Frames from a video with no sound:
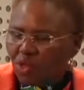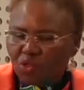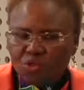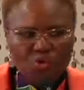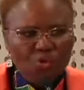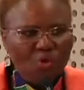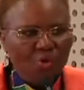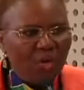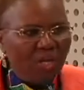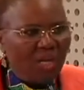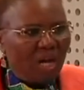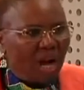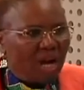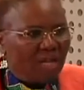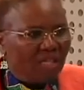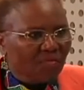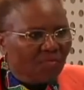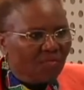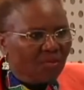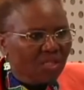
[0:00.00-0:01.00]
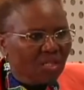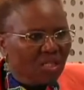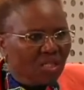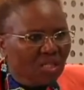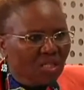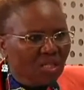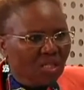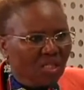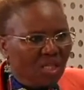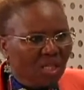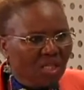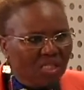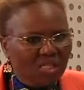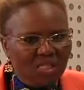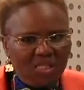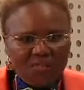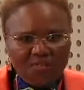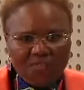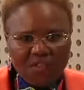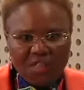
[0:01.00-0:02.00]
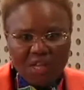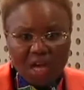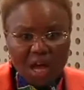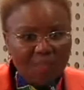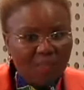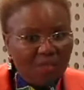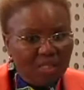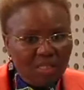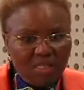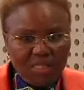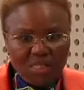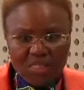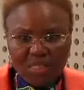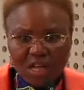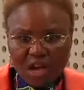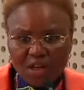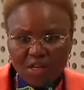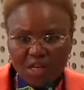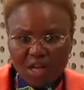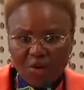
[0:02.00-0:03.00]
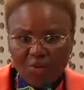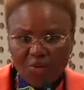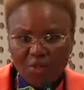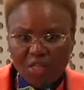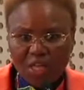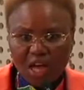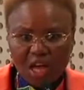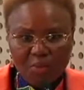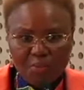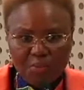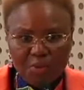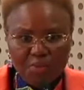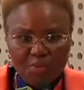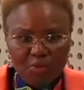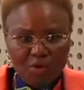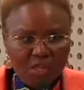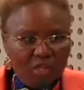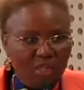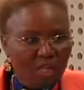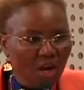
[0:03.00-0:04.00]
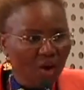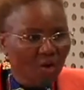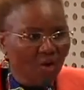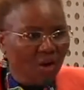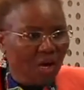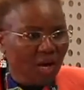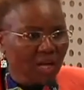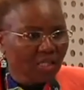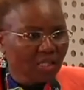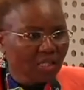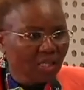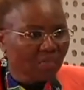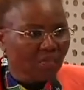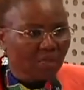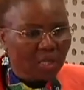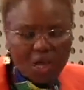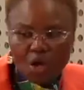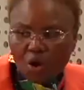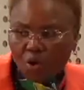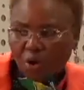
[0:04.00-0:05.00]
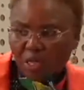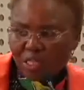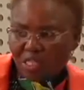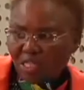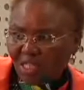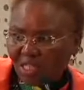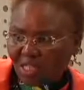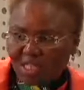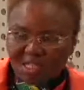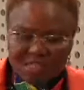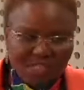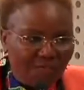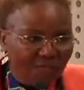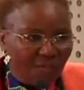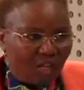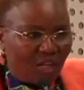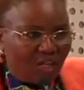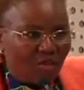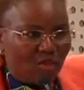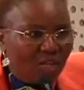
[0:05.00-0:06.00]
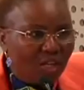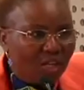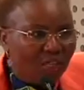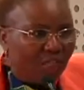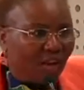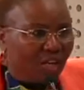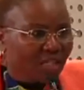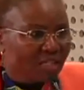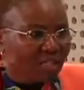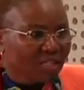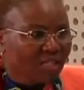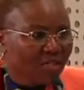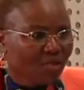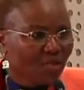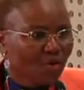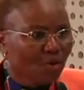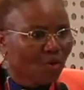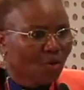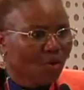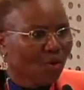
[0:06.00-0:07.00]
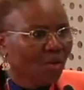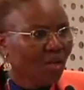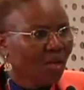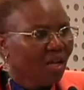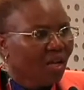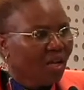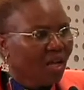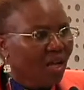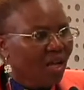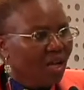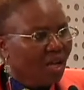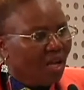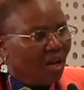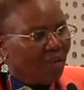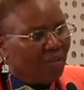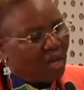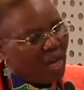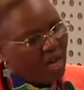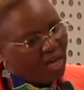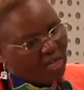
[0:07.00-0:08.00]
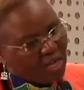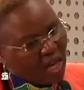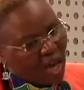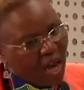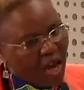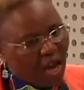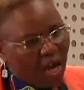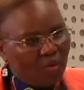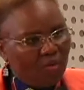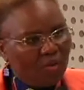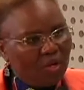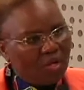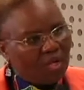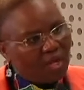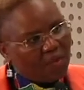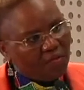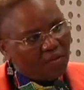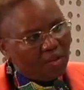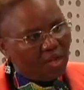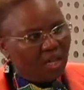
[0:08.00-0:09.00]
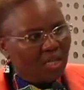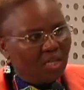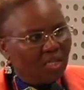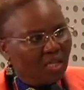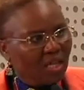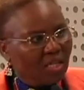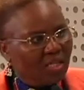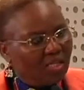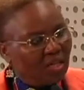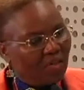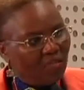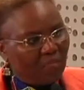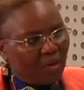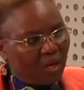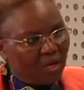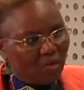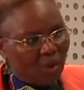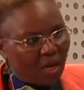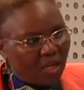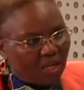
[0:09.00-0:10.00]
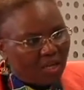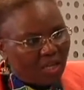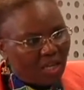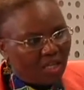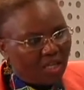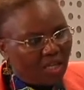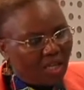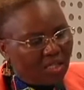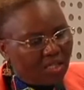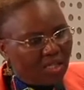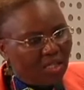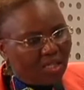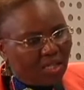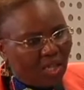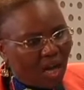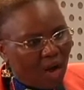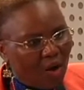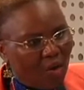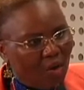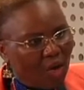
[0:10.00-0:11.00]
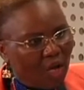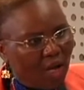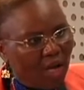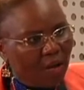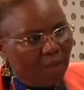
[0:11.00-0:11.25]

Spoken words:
to go and ask for this incentive. And I'm sitting down now with young people and they're all asking me, what incentive can you give us, you know? And I'm like, yeah, I will give you the incentive. But one thing that is now